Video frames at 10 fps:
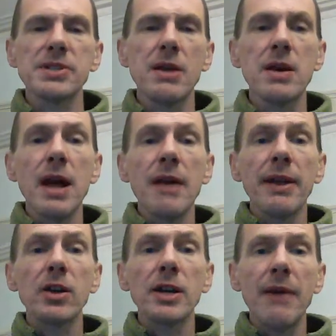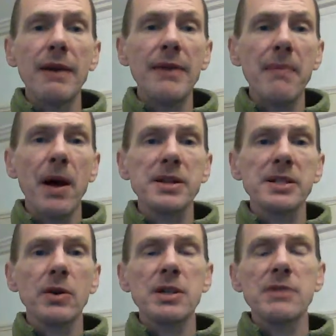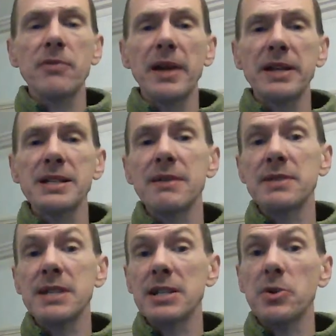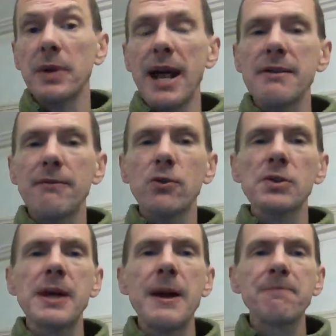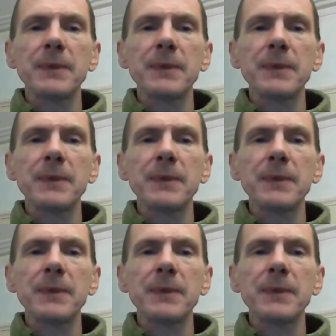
So they could get around that by asking a question from 1917 to 28, of course.